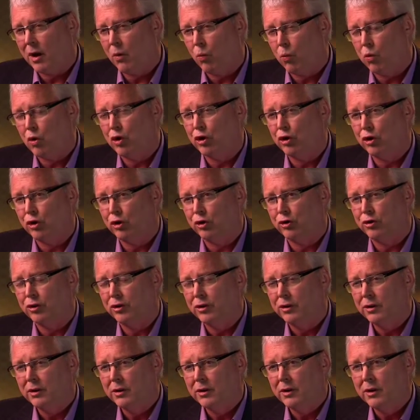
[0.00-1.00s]
a world
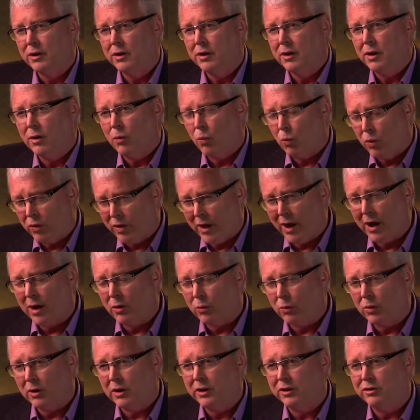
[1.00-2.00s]

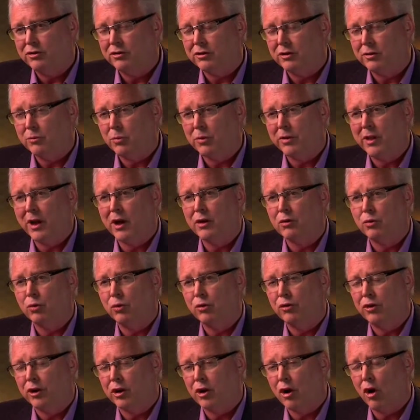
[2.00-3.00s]
without religion, without
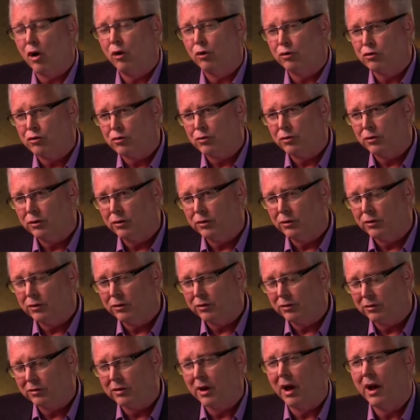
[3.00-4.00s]
all the cultural
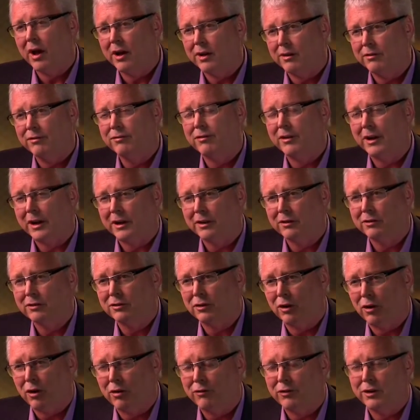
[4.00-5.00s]
side effects
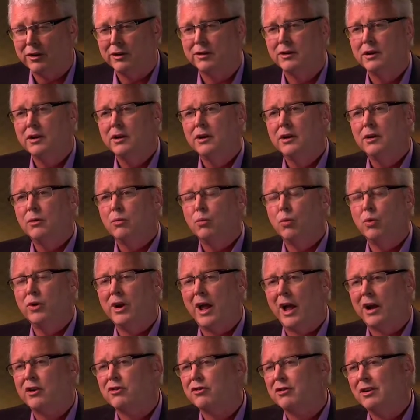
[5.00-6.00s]
of it, would
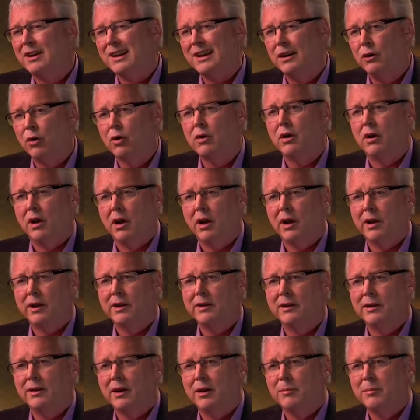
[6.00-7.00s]
actually look
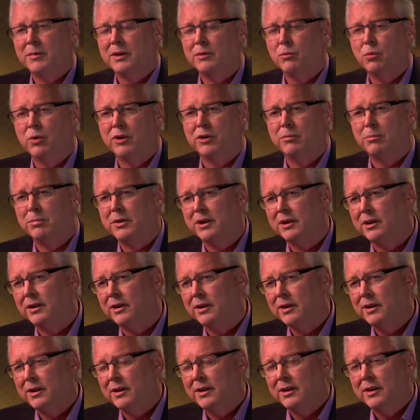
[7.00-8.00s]
like? I mean, would it
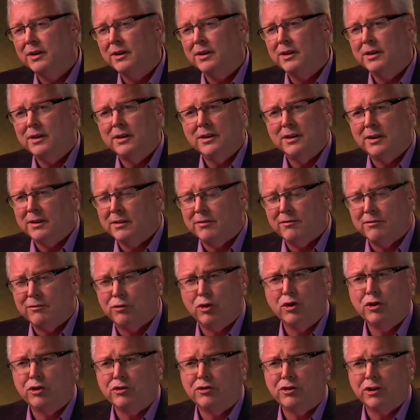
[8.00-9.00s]
be
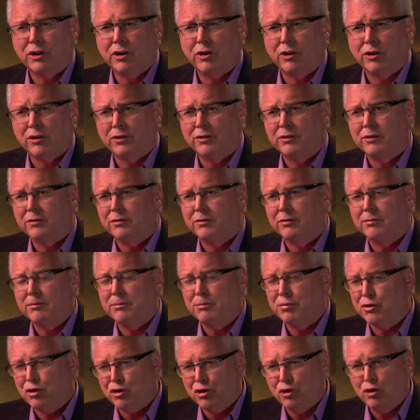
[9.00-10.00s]
verging on
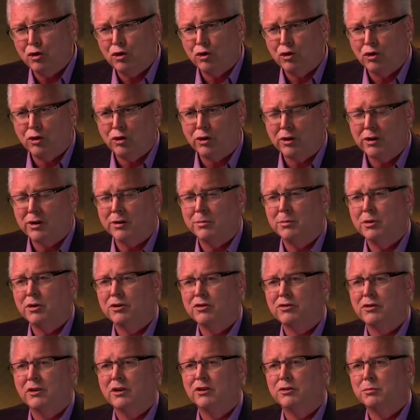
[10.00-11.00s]
pure
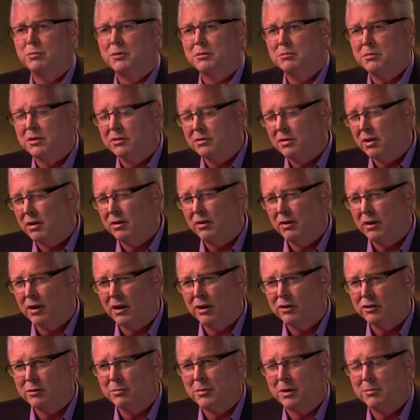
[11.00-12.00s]
commercialism and
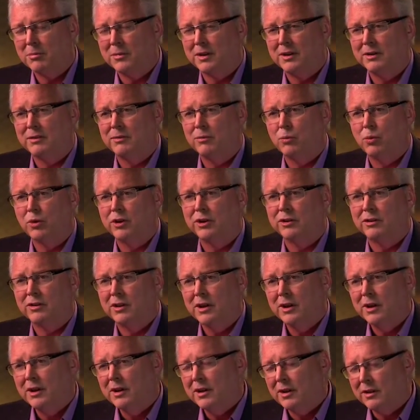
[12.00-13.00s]
materialism? I mean, would it
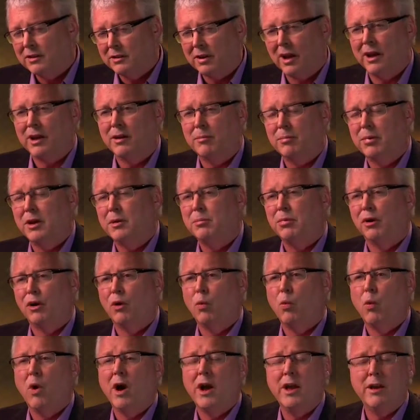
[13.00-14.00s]
take people
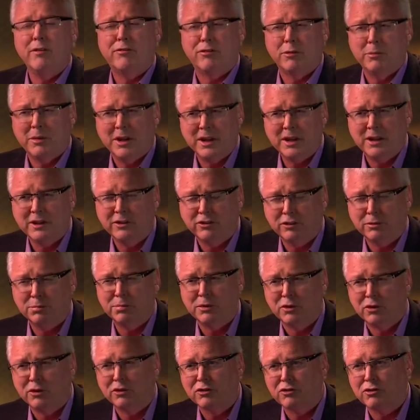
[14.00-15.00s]
away from any
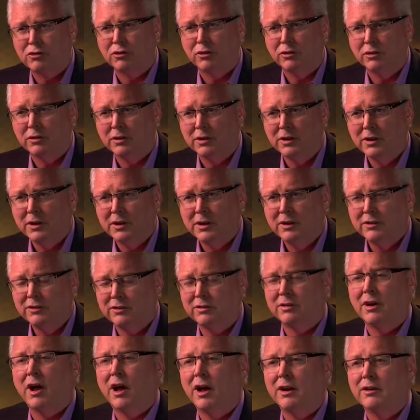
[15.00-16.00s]
spiritual
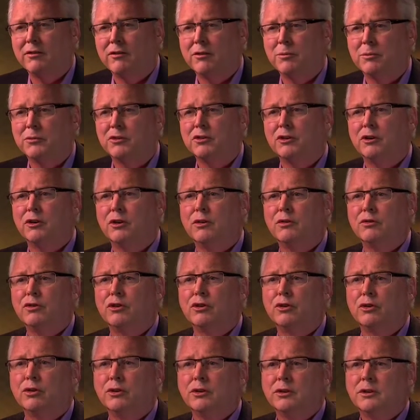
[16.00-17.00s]
side of themselves
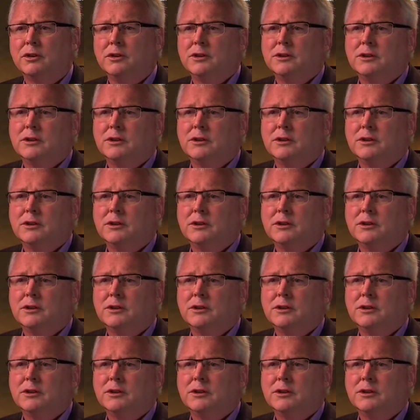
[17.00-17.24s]
at all?